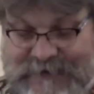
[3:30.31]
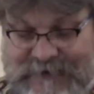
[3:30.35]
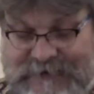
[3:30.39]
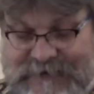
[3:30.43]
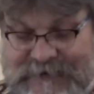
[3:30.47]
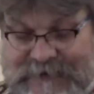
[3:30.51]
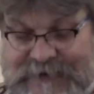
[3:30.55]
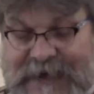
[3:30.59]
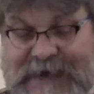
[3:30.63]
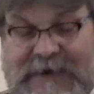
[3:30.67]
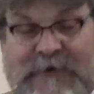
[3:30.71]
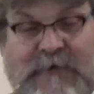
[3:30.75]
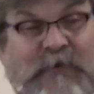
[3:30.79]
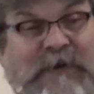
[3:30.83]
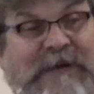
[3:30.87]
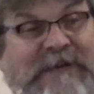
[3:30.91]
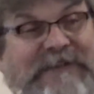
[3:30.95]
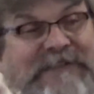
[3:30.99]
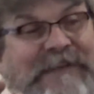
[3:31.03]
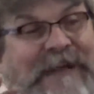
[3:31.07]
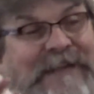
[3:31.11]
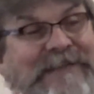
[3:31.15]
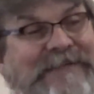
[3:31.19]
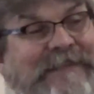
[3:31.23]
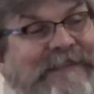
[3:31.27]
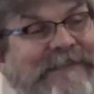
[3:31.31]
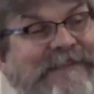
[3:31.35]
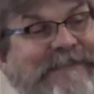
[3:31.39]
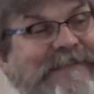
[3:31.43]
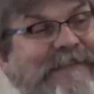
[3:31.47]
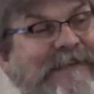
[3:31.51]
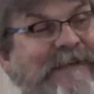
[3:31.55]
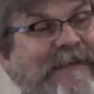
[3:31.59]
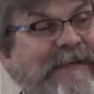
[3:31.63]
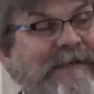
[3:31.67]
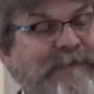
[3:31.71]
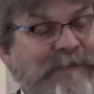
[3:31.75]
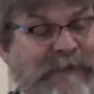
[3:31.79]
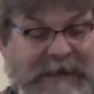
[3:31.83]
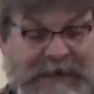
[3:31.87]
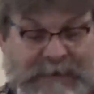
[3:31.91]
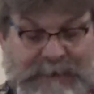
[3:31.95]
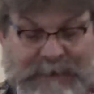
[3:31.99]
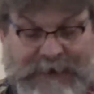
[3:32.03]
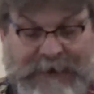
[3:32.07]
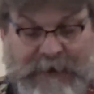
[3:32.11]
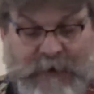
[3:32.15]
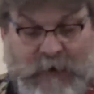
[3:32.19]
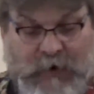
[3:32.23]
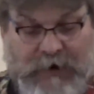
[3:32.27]
to kind of reset the scene
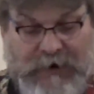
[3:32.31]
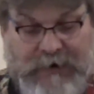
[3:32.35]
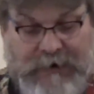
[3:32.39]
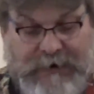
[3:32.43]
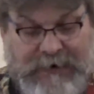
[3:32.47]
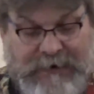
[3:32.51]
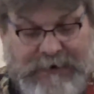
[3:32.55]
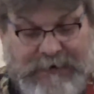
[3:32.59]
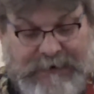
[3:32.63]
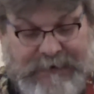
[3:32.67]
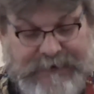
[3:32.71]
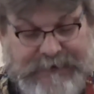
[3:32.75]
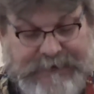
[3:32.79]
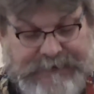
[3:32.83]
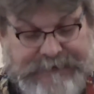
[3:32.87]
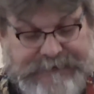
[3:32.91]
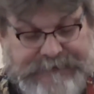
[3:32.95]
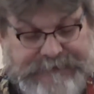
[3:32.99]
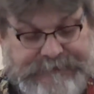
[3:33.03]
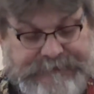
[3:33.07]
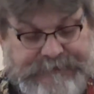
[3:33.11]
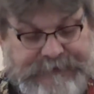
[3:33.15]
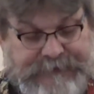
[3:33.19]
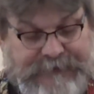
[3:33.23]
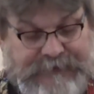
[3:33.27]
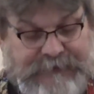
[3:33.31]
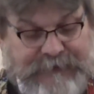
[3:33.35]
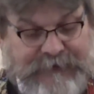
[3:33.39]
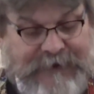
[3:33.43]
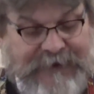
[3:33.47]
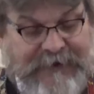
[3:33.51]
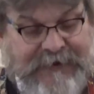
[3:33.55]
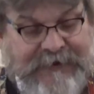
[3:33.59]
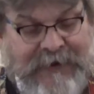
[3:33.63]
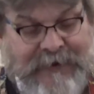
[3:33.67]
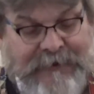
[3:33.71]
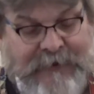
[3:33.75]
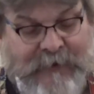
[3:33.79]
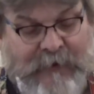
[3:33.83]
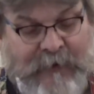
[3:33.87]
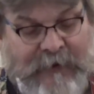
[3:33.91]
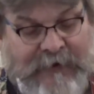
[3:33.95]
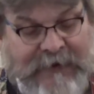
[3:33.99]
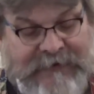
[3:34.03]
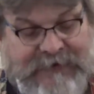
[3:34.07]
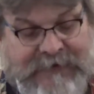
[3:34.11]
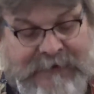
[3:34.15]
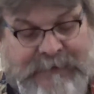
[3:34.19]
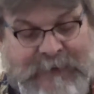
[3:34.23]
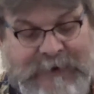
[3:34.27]
maybe, or take another
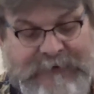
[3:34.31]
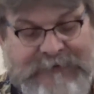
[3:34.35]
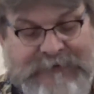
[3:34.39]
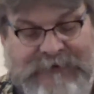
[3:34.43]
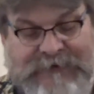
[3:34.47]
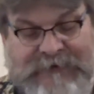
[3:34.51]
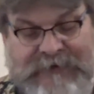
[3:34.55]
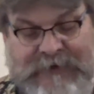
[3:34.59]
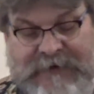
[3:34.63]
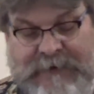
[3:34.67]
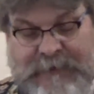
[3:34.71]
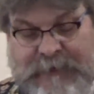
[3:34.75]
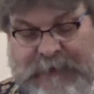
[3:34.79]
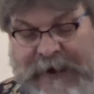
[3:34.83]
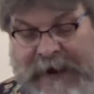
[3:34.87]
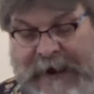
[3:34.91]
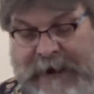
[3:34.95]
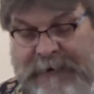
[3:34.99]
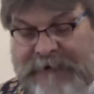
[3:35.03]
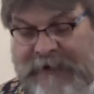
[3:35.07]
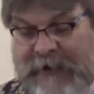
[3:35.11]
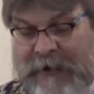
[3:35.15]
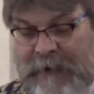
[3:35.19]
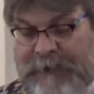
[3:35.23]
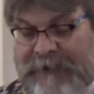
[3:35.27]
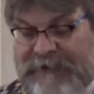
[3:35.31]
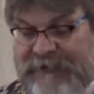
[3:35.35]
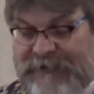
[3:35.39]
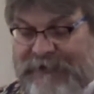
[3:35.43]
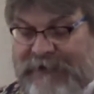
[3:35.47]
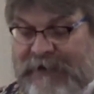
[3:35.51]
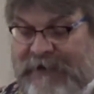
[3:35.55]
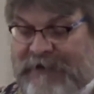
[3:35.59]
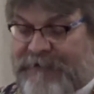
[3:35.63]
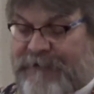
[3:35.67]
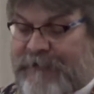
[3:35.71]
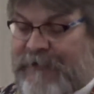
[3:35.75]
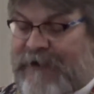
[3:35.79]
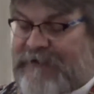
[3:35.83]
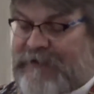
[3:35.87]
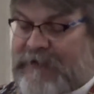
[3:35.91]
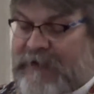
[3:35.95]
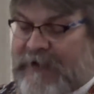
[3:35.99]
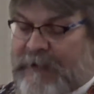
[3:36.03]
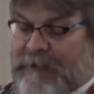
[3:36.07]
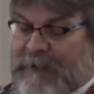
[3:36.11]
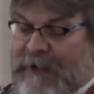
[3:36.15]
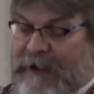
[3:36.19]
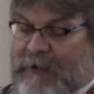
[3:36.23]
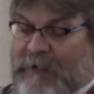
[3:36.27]
look at the mustard seed and perhaps help us think
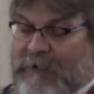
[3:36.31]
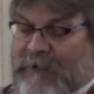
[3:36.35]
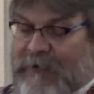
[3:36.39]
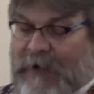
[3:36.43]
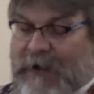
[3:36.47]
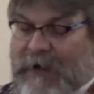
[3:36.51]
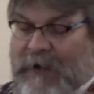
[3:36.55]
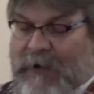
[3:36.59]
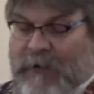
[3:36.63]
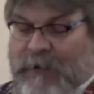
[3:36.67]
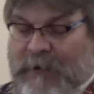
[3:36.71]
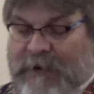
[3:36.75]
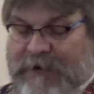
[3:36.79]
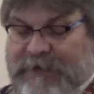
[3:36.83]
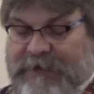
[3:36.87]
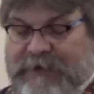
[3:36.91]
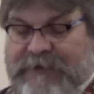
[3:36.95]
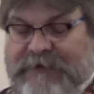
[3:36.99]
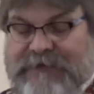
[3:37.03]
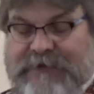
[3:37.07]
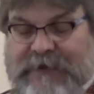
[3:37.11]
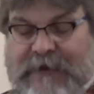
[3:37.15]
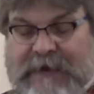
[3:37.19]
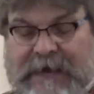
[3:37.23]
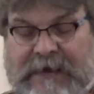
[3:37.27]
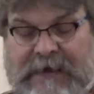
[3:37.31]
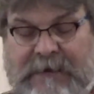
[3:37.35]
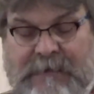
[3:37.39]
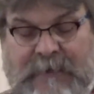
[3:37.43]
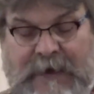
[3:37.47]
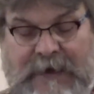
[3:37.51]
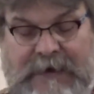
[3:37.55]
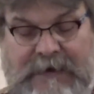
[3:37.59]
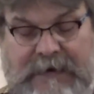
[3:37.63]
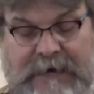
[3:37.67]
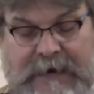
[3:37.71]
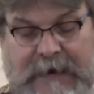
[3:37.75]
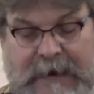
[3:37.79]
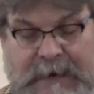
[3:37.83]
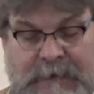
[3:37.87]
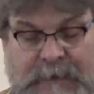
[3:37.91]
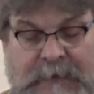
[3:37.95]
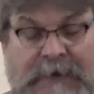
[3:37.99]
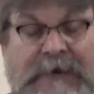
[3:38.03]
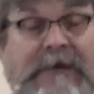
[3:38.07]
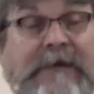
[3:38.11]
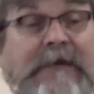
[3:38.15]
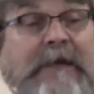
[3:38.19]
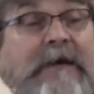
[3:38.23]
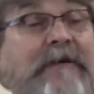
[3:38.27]
freshly about what the saying might
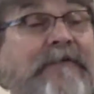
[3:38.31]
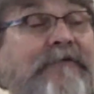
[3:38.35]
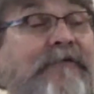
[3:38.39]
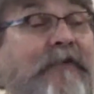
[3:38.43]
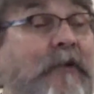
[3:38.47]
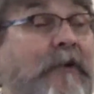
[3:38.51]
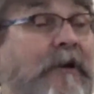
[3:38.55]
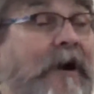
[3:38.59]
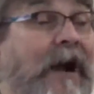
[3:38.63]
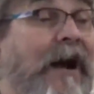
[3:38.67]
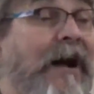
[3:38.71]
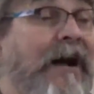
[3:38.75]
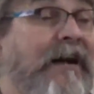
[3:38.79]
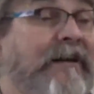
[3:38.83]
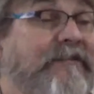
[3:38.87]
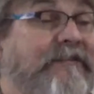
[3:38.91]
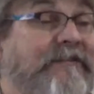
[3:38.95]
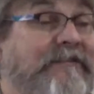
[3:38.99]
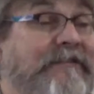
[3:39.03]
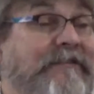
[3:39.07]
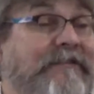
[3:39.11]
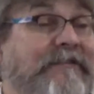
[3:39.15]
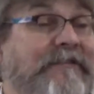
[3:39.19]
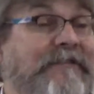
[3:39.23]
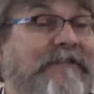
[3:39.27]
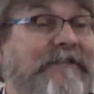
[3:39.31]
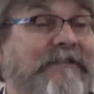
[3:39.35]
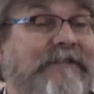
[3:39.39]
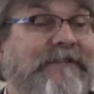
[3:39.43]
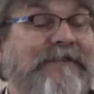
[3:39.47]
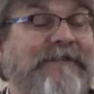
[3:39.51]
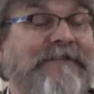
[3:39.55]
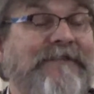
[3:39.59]
mean for us.